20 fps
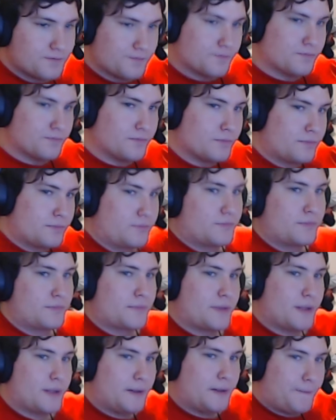Yeah, I just hope
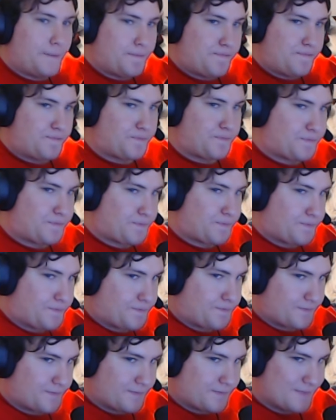they're overpowered as hell.